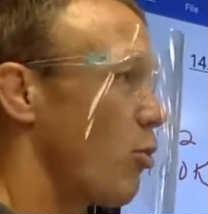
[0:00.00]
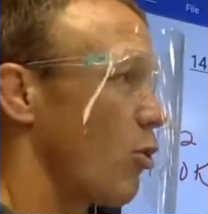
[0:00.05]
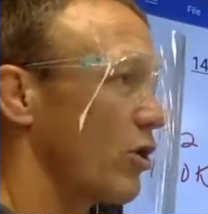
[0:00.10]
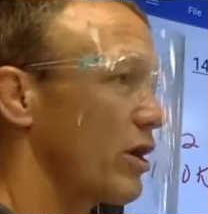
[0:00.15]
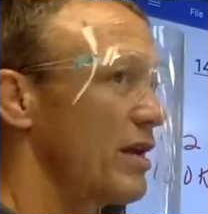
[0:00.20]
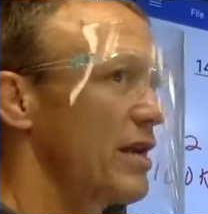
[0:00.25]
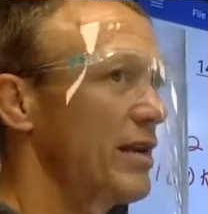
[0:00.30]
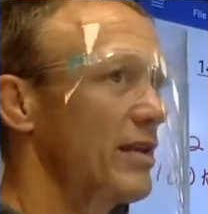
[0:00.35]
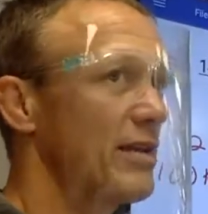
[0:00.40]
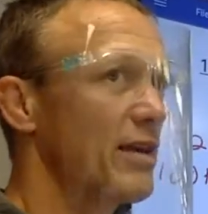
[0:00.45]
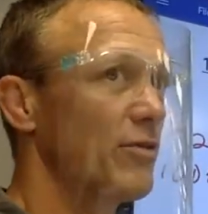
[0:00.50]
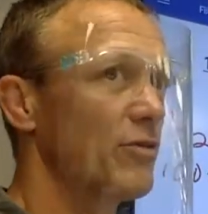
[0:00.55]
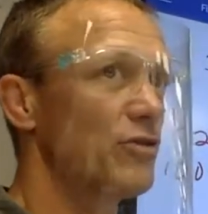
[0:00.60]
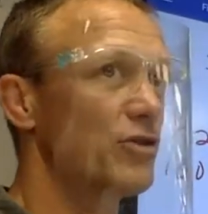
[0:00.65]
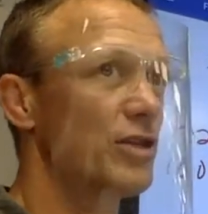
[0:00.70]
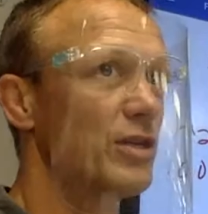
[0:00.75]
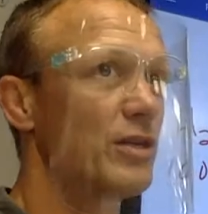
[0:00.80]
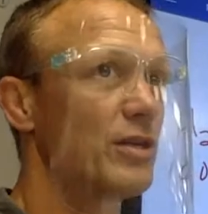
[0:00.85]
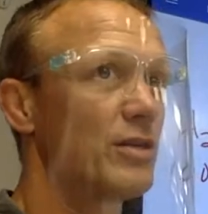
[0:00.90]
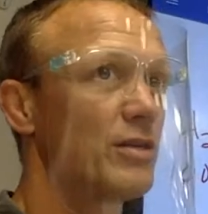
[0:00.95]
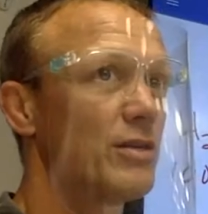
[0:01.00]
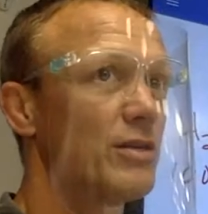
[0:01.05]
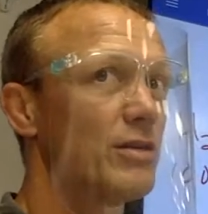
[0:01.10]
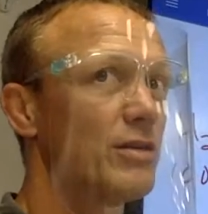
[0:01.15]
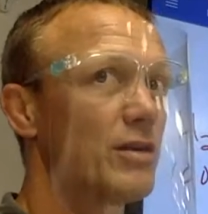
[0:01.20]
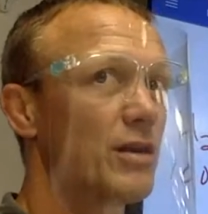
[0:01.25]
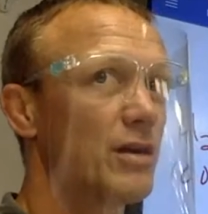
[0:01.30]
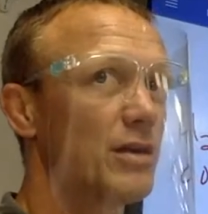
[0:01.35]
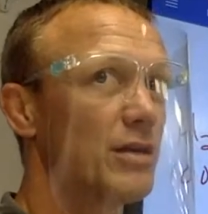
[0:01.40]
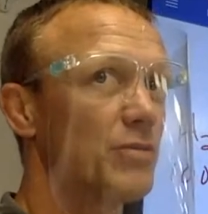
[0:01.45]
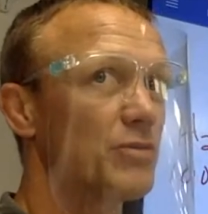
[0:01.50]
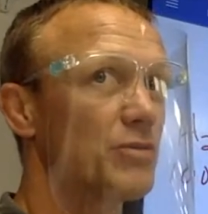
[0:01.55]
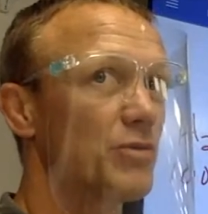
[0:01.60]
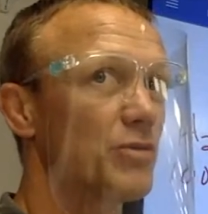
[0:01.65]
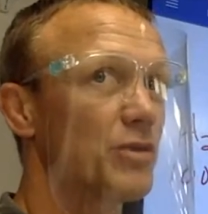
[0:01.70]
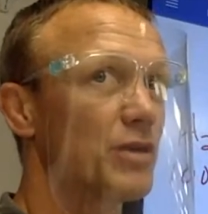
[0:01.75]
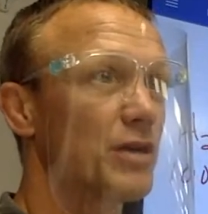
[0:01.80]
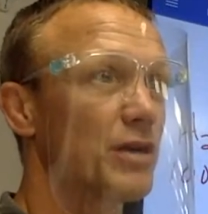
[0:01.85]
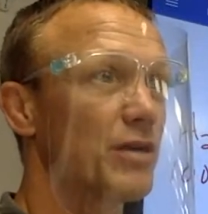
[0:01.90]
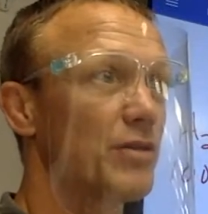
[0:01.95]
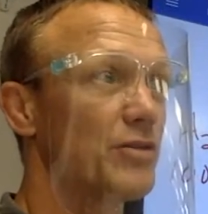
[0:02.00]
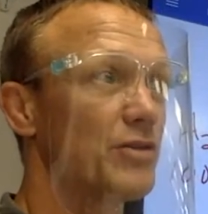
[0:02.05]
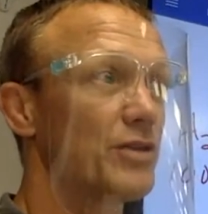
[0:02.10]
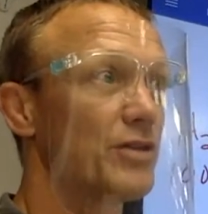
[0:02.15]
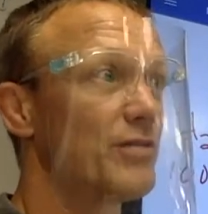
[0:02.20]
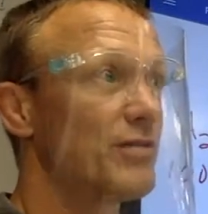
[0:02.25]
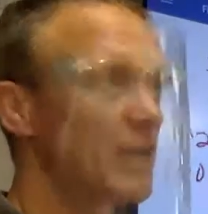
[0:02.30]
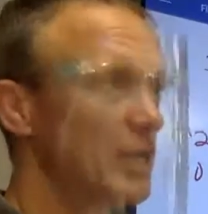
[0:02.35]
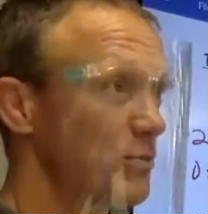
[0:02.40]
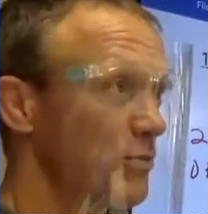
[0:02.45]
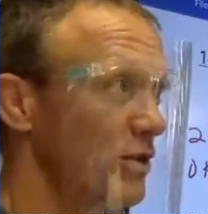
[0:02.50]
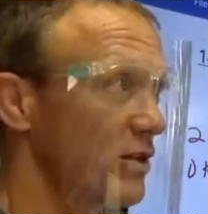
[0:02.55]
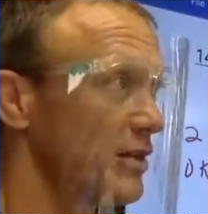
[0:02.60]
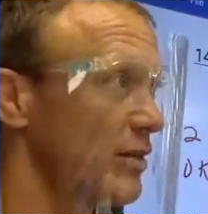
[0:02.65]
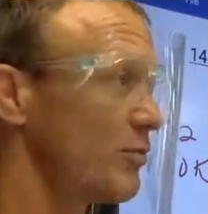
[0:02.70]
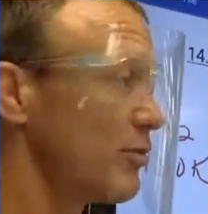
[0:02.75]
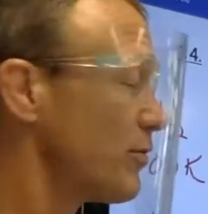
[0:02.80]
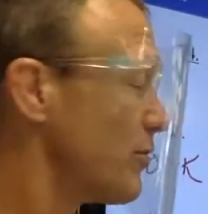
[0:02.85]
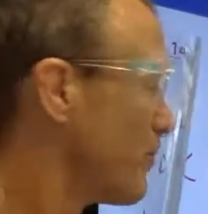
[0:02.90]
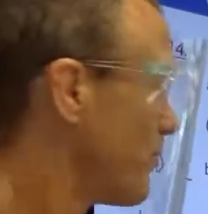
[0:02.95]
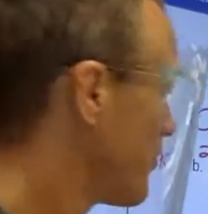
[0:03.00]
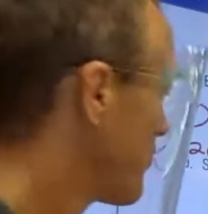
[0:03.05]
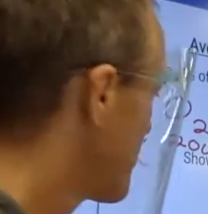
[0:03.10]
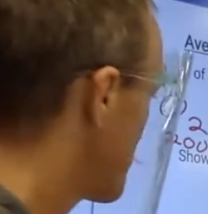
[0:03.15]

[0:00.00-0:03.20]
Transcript: more kinetic energy. Higher temperature, more kinetic energy. That's pretty simple,